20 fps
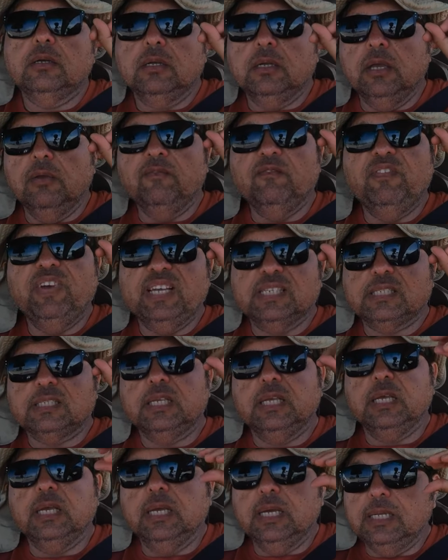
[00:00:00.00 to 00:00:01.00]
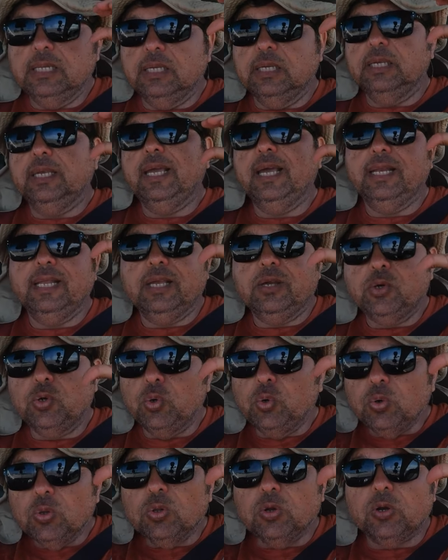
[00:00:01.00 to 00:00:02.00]
investing in a Yeti
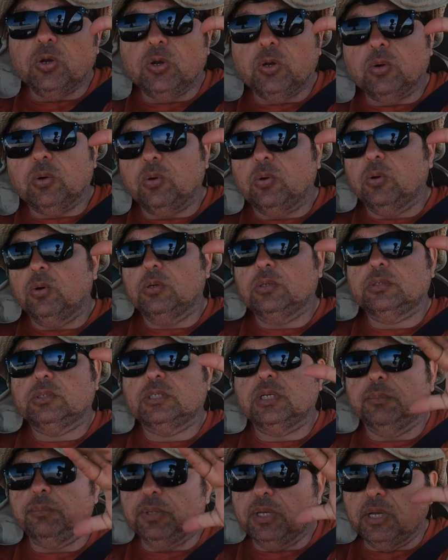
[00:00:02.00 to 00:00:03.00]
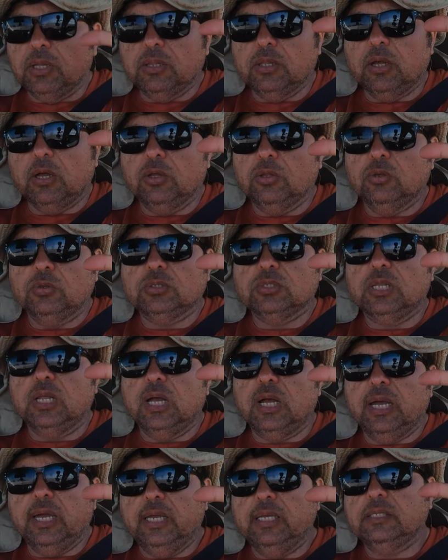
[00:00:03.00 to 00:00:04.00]
cooler or something along those
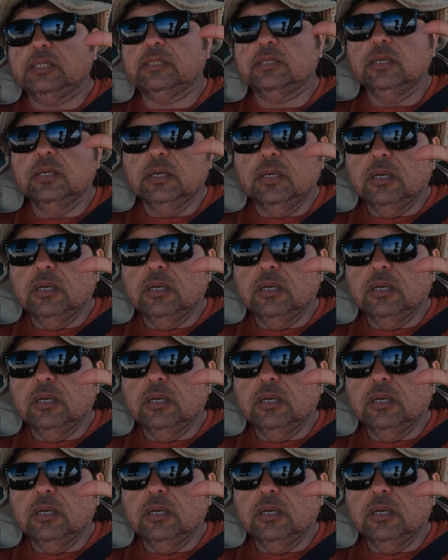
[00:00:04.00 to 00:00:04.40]
lines.